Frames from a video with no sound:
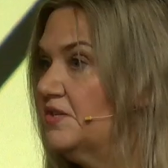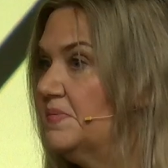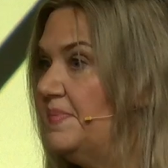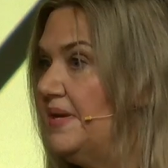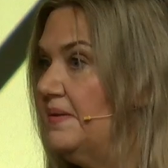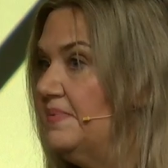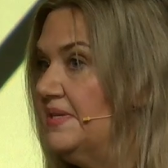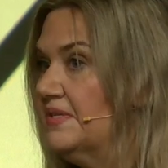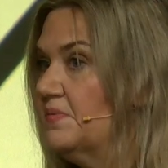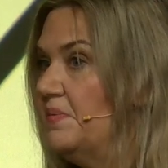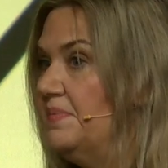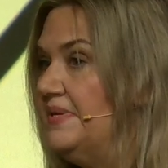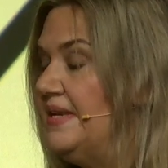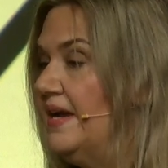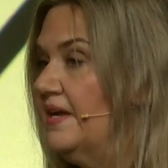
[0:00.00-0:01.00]
those babies
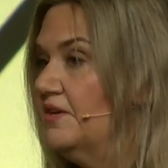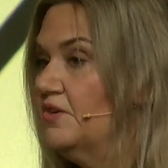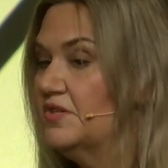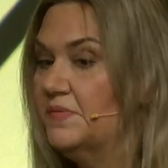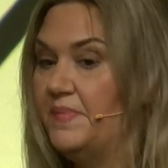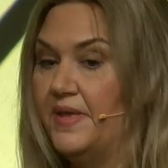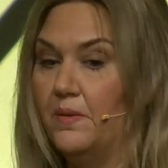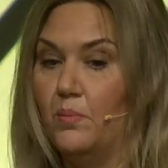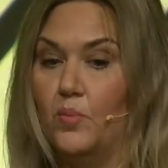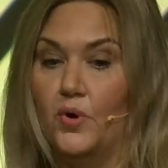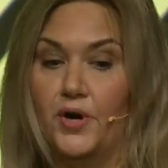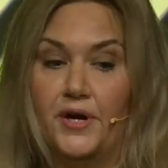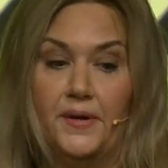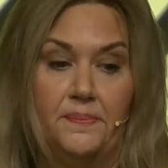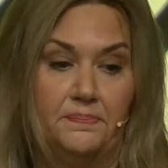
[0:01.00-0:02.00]
would be diagnosed by the
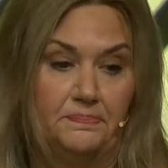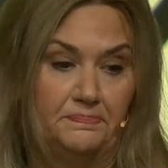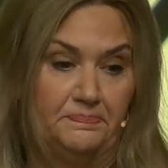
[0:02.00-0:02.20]
morgue.